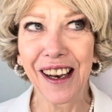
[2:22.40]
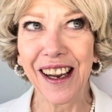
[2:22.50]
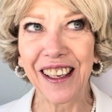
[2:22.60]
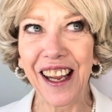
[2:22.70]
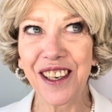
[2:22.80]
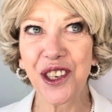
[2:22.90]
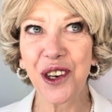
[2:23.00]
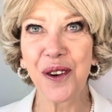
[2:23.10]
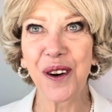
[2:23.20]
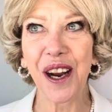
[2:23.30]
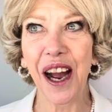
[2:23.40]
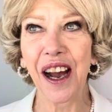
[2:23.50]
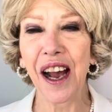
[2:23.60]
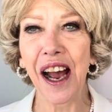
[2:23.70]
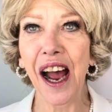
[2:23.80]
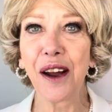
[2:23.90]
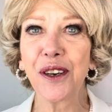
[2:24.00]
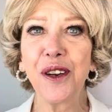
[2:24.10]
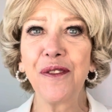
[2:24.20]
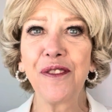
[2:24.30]
like that joke, uh, how
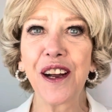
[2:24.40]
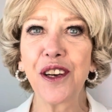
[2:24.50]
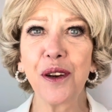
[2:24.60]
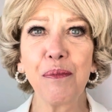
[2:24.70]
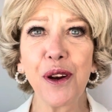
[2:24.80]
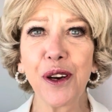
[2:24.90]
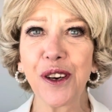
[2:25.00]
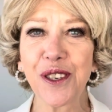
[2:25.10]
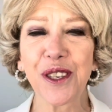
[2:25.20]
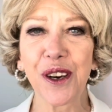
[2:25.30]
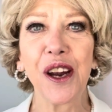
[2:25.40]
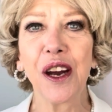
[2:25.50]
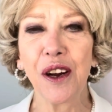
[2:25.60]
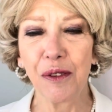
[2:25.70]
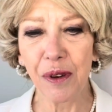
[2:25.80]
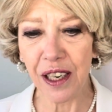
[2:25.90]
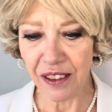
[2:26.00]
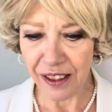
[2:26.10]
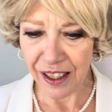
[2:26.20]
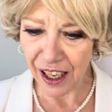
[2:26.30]
did you find your burger, sir?
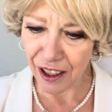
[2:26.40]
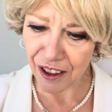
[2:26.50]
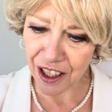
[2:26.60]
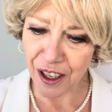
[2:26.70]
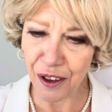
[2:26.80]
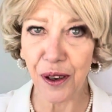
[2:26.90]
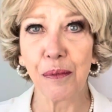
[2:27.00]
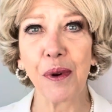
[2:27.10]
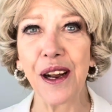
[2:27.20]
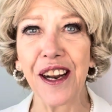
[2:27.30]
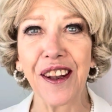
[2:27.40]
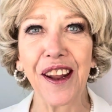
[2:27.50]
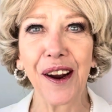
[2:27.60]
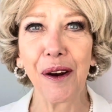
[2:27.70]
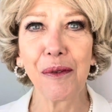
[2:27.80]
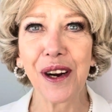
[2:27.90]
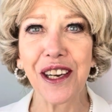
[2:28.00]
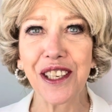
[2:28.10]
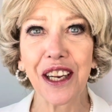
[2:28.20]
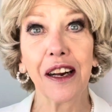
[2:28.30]
Well, I looked under the bun and there it
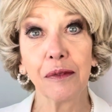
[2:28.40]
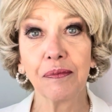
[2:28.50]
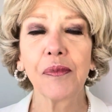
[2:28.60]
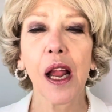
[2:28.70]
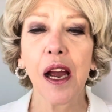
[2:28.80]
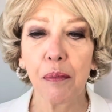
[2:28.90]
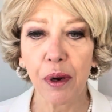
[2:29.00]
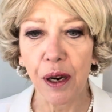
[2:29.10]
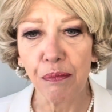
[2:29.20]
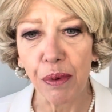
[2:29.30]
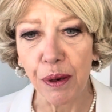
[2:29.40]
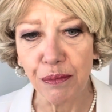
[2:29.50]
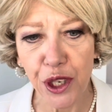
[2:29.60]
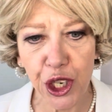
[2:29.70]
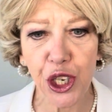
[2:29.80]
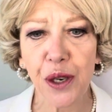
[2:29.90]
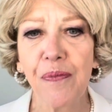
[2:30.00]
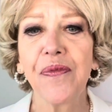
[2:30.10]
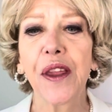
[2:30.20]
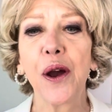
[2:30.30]
was. But um,
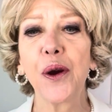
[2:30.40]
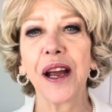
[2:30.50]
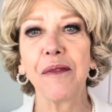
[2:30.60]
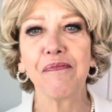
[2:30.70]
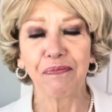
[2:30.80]
okay